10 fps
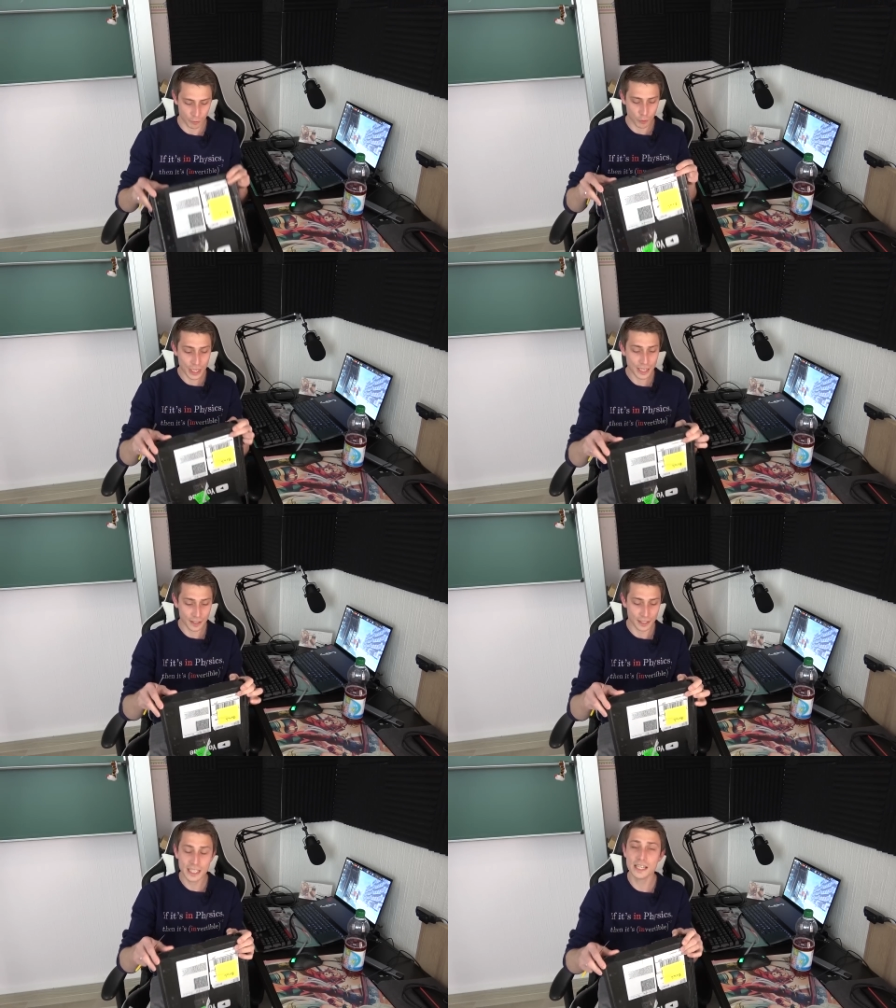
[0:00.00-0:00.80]

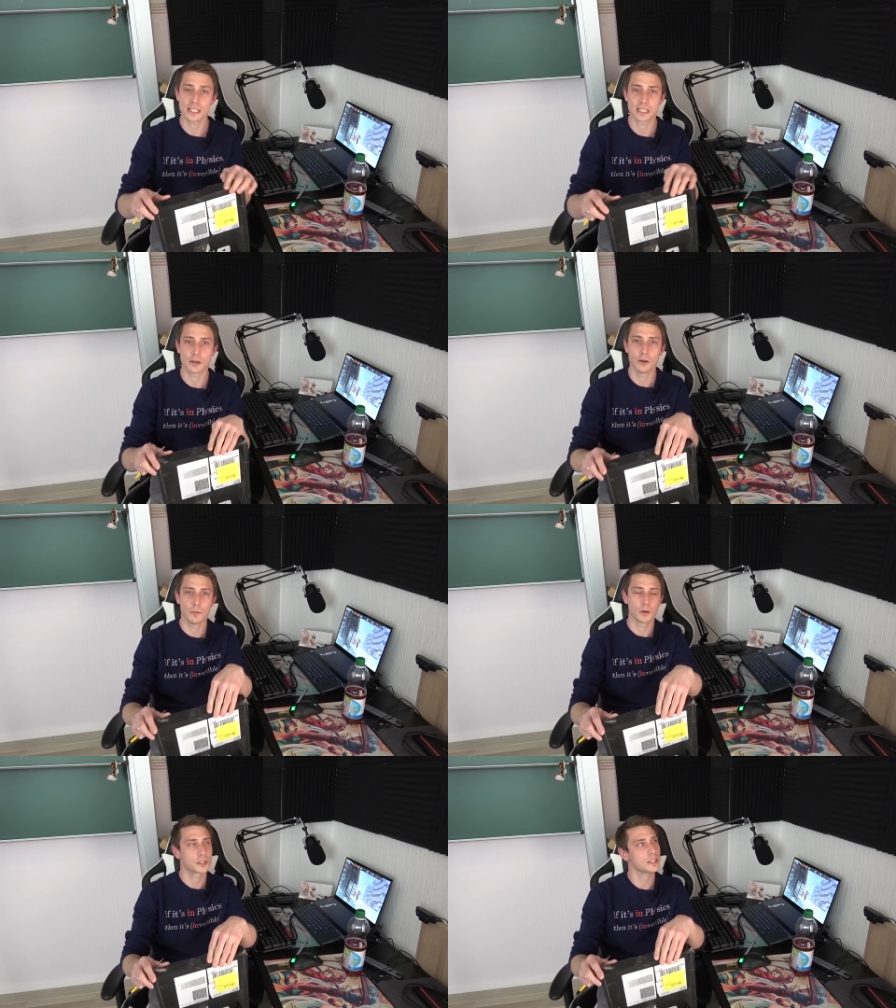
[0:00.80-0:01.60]
3 years
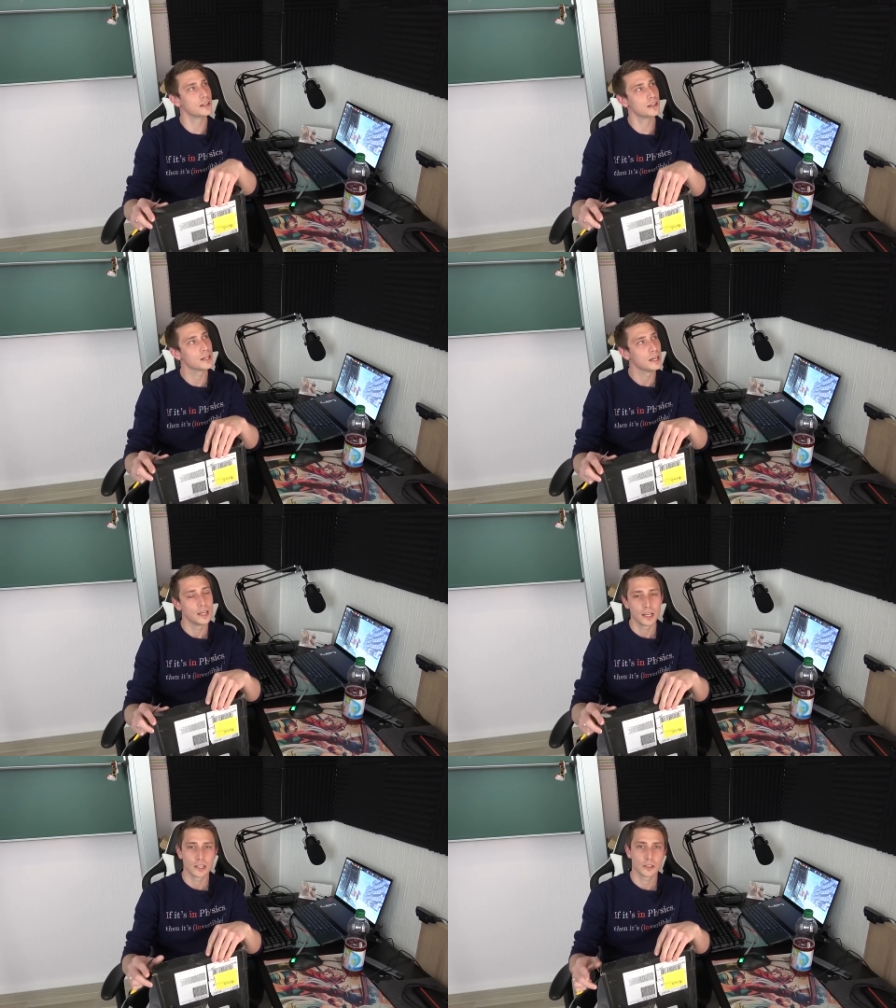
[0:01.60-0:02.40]
almost, huh?
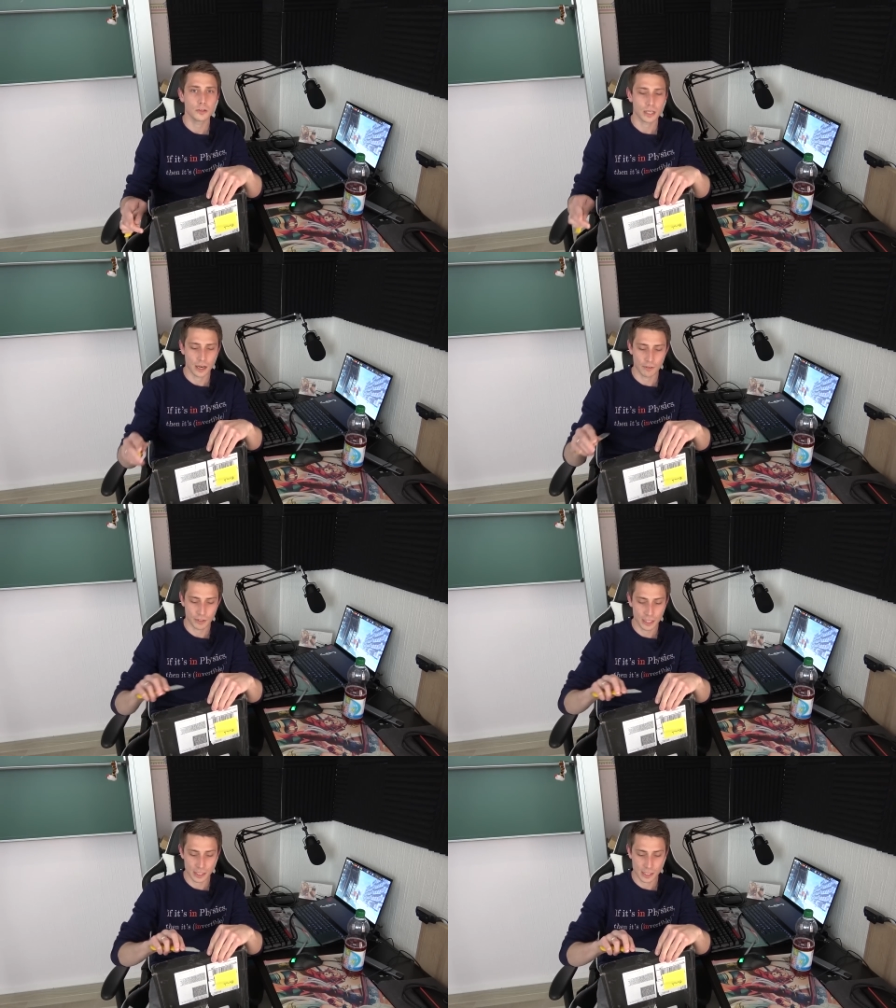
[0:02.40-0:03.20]

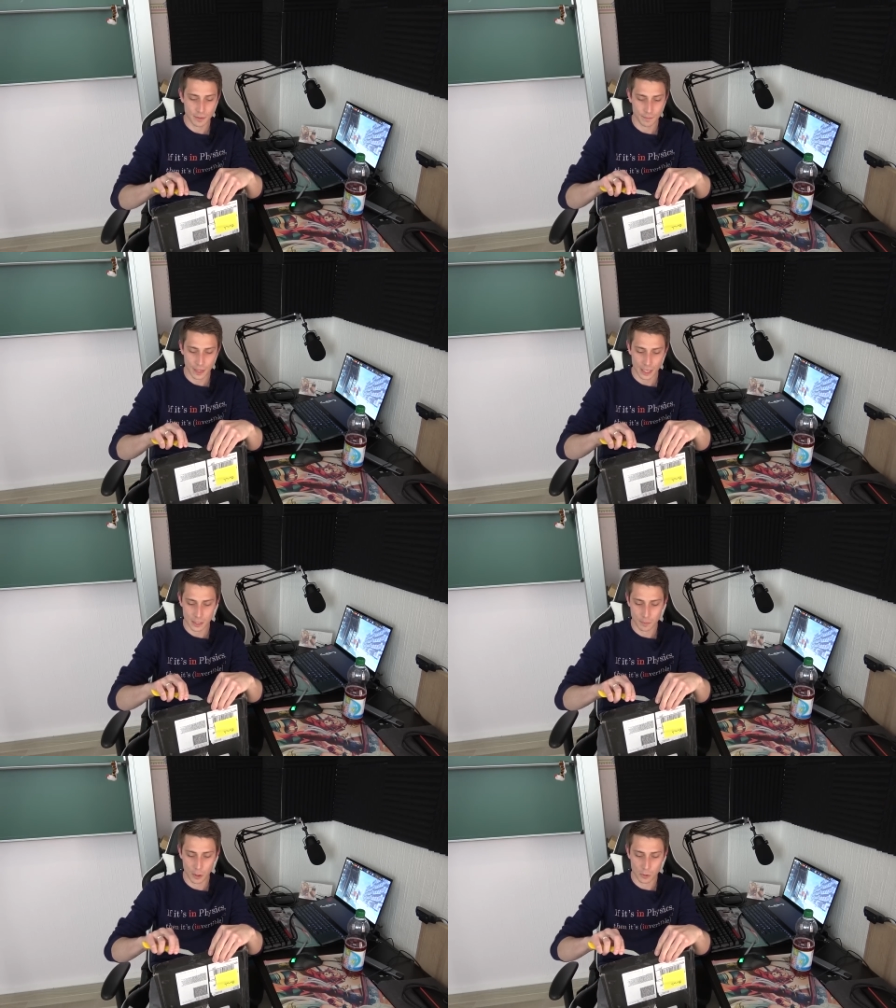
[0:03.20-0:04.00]
2.5 years, I
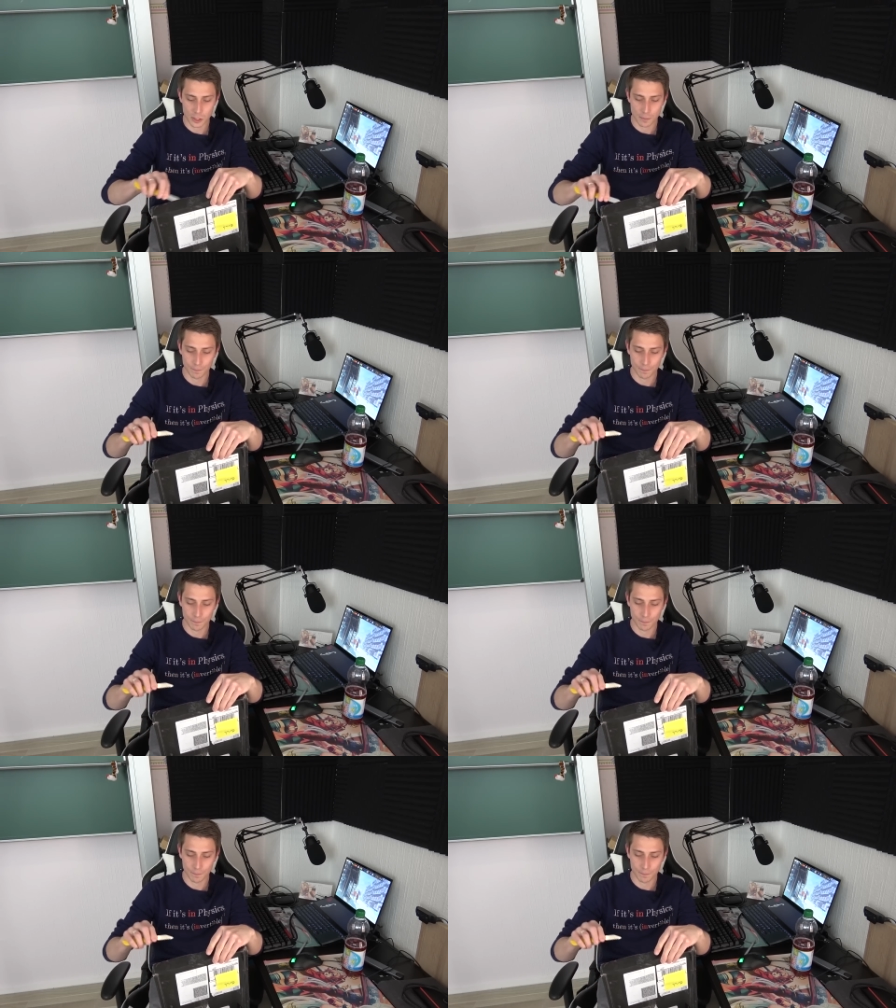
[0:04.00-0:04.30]
suppose.